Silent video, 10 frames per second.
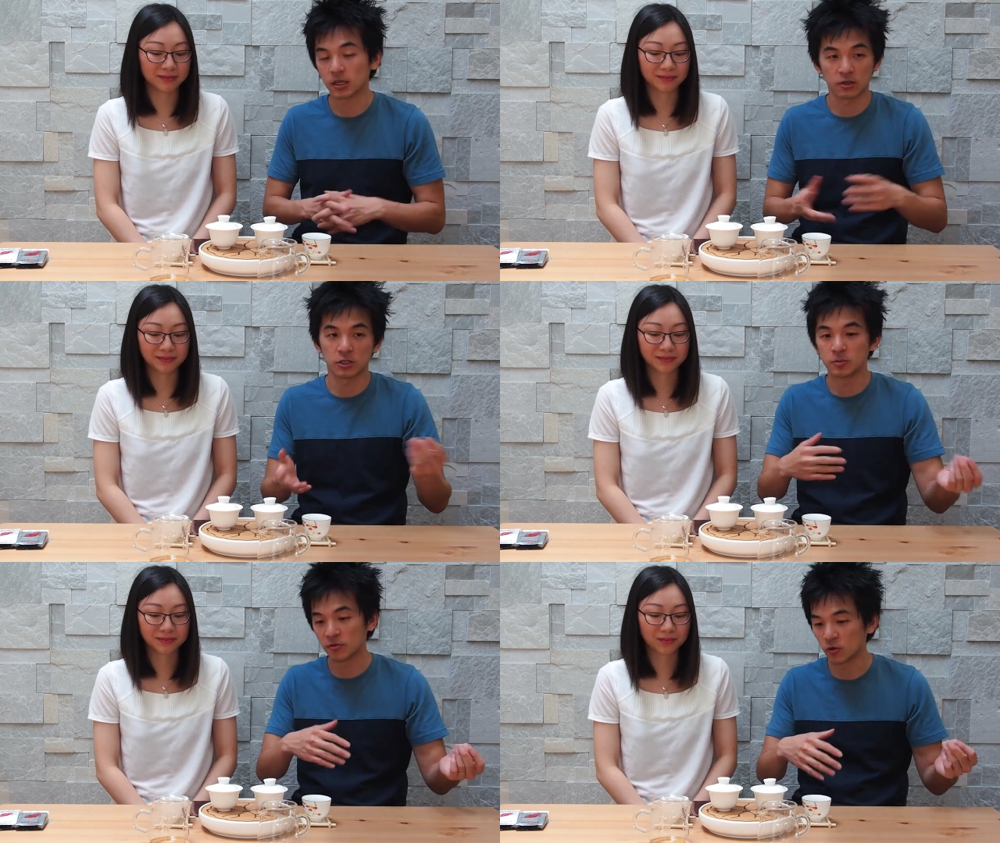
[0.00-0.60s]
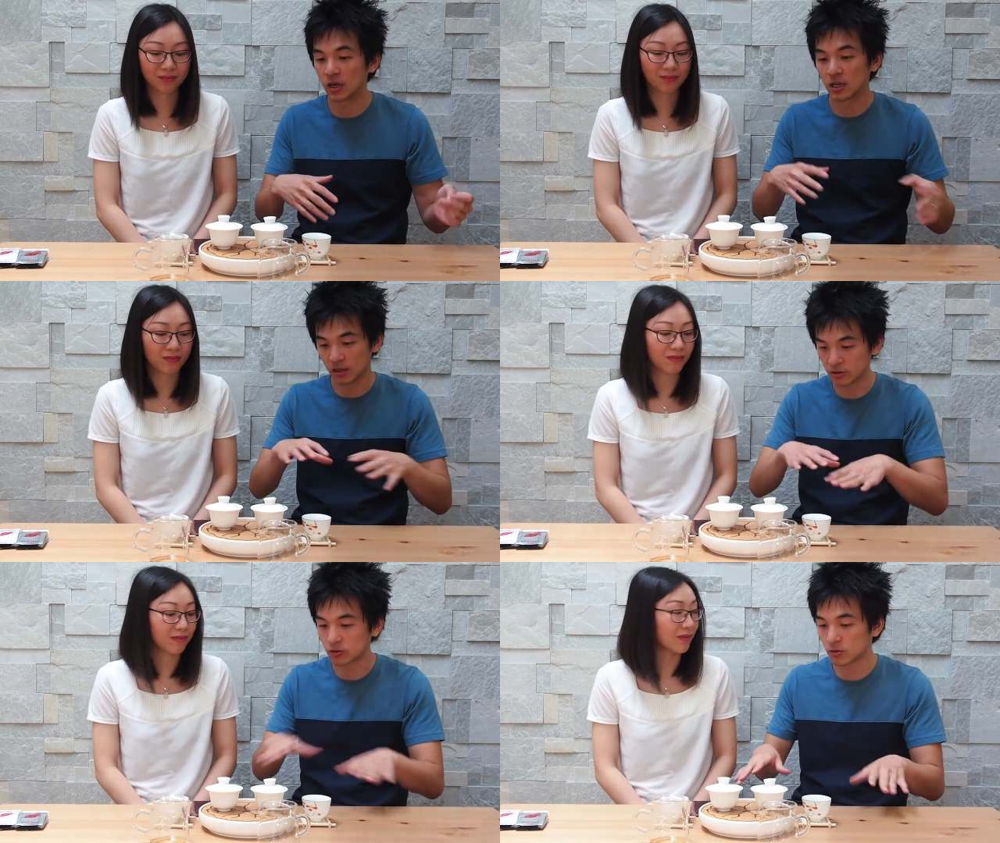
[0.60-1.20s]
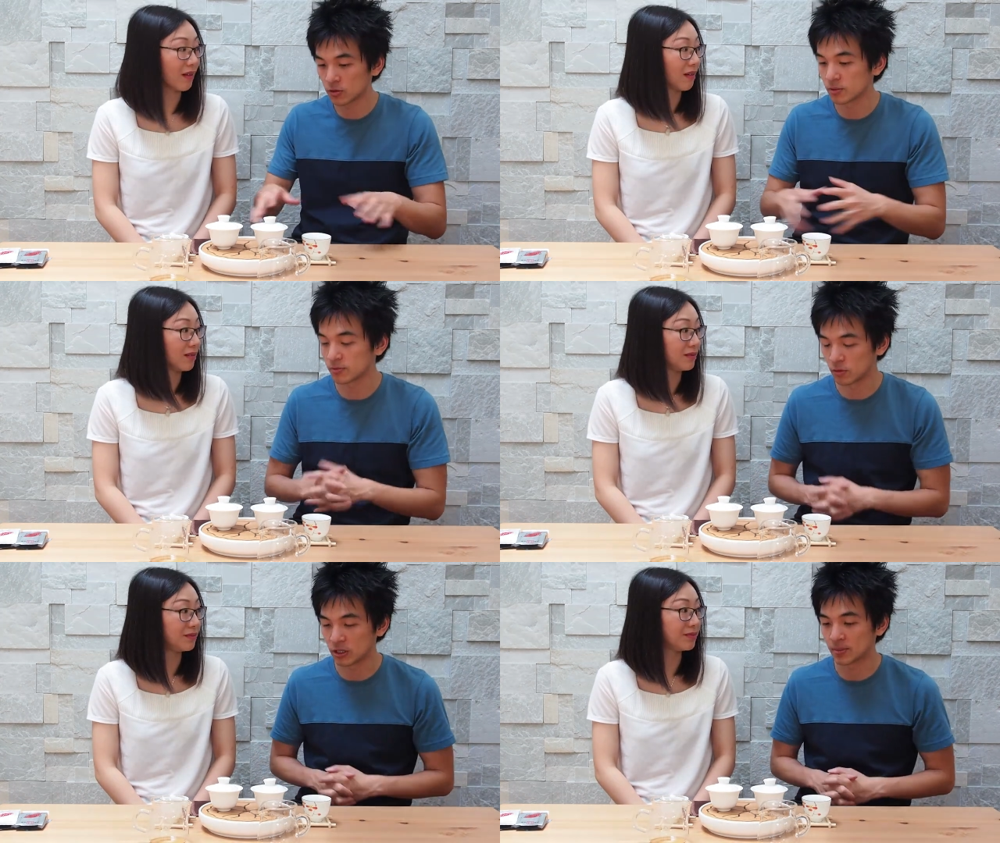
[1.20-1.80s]
Speaker 1: like not just beforehand, like through the
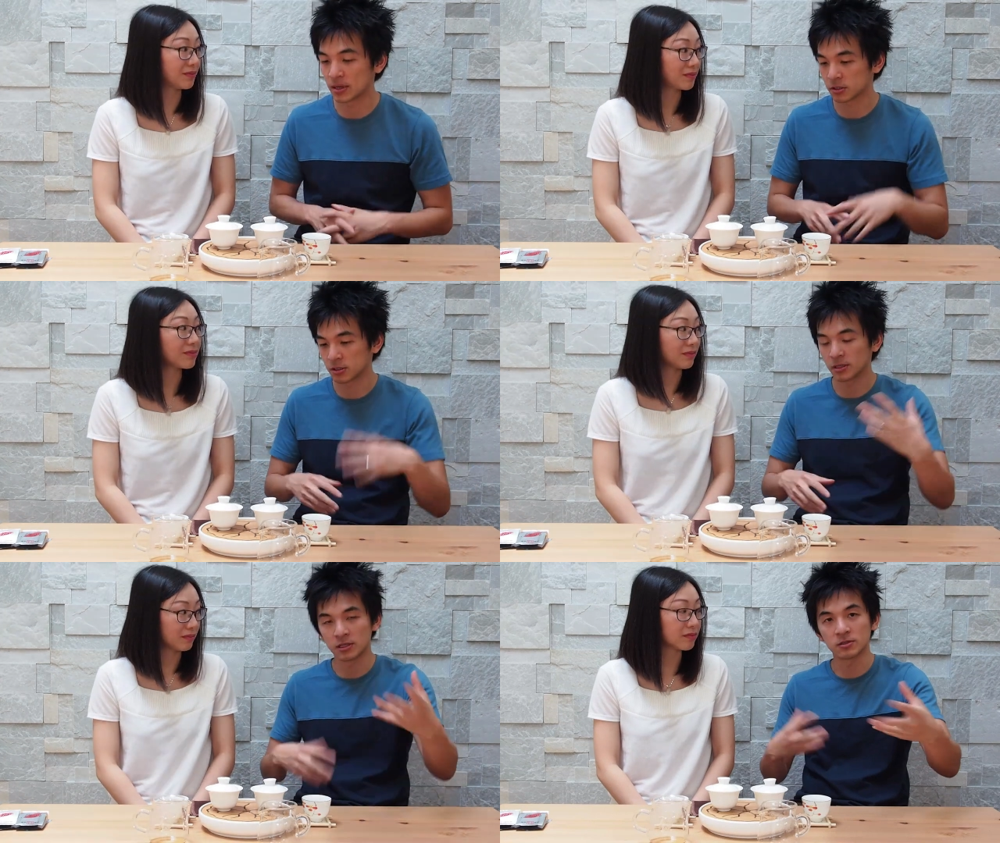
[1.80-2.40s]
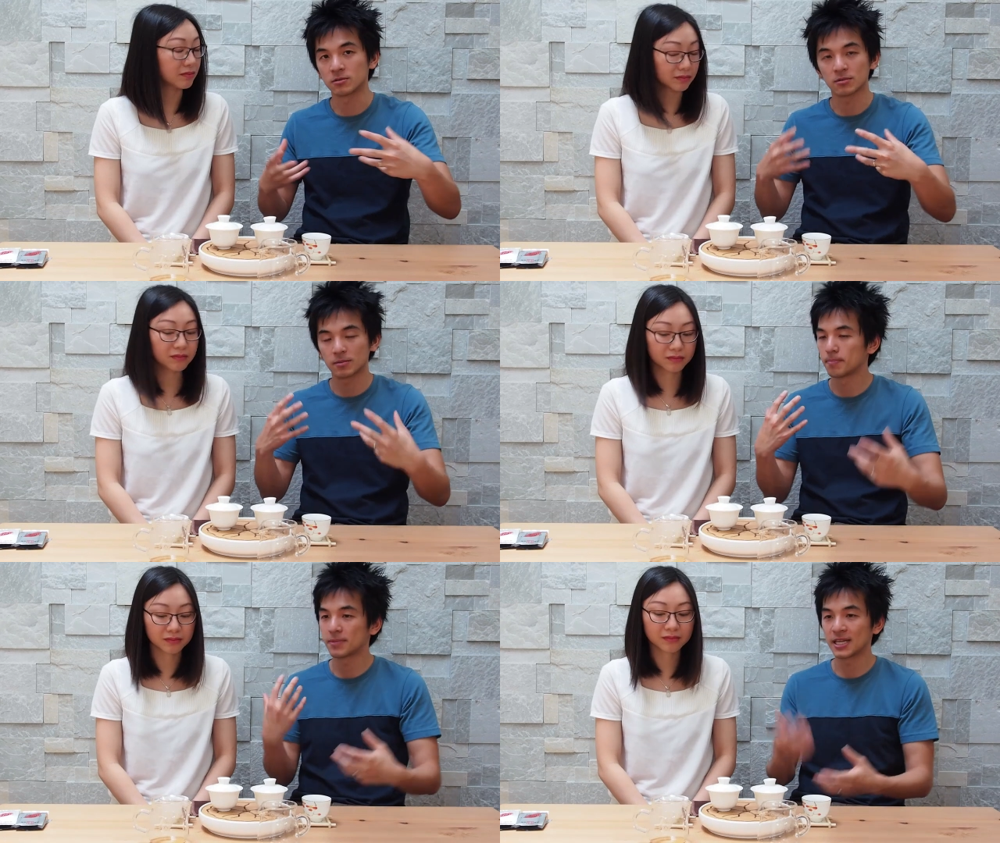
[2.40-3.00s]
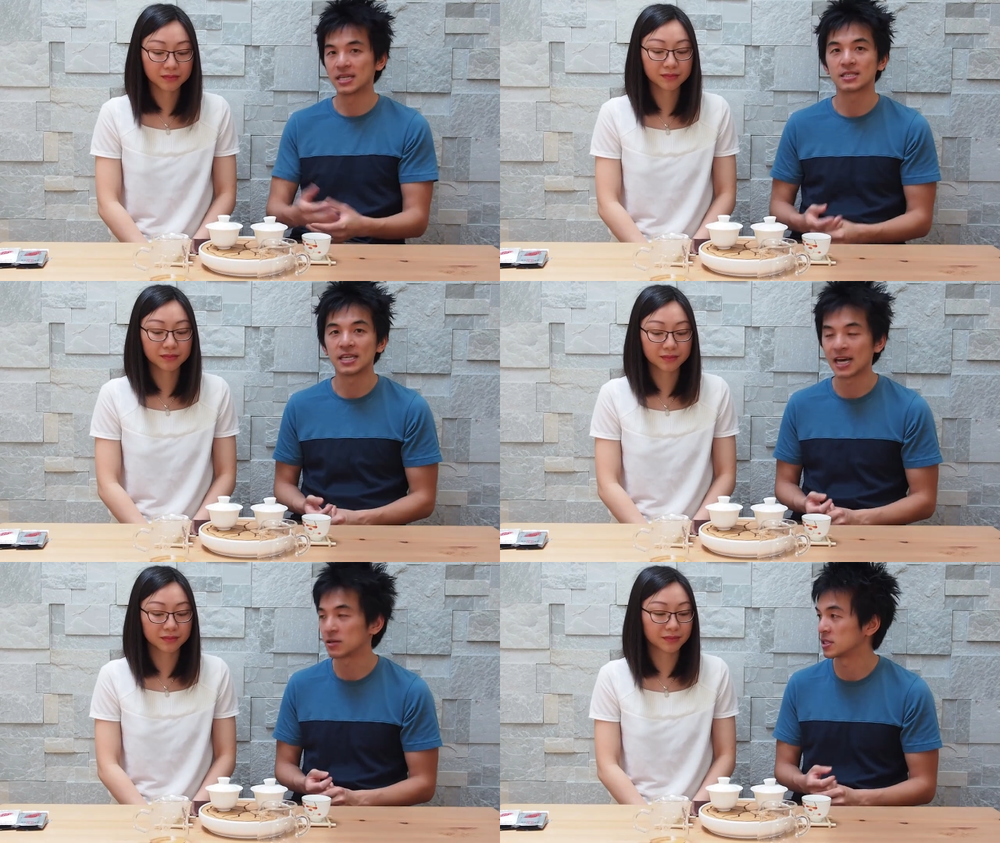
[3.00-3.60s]
Wuyi Mountains, like there's plenty of
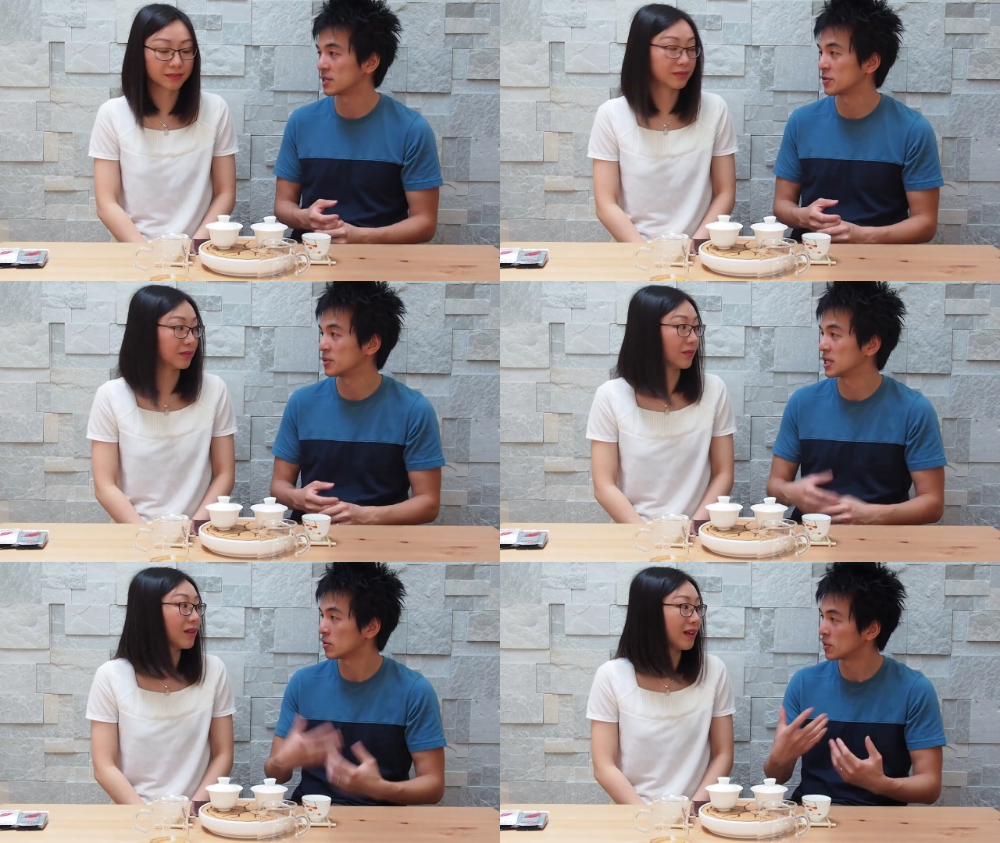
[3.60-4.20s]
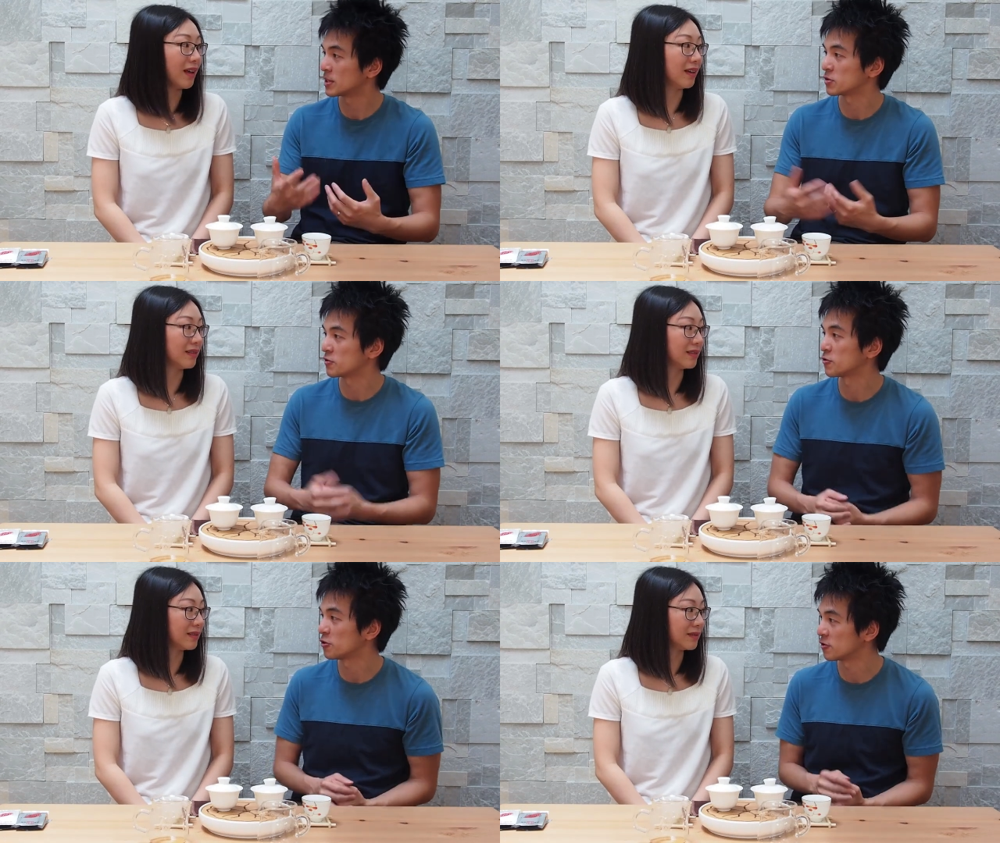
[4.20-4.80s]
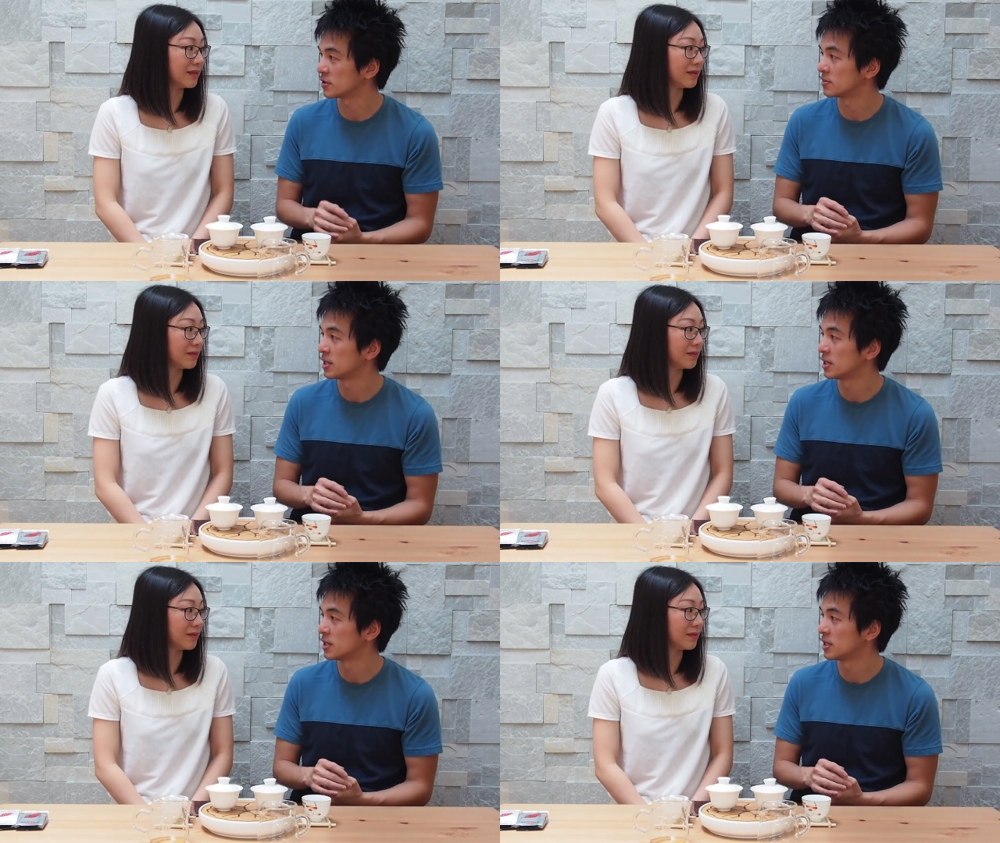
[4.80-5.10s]
tea houses everywhere. We yeah. went to a few of them.